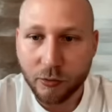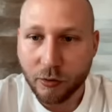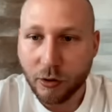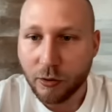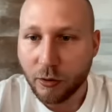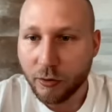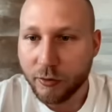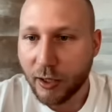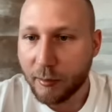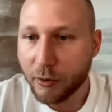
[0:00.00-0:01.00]
long
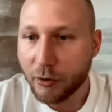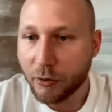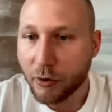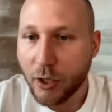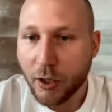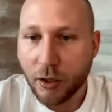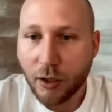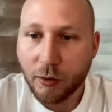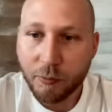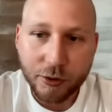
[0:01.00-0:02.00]
time ago.
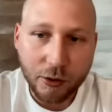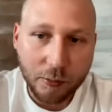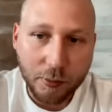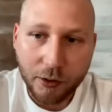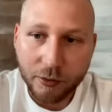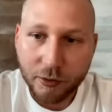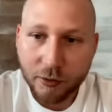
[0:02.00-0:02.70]
We talked about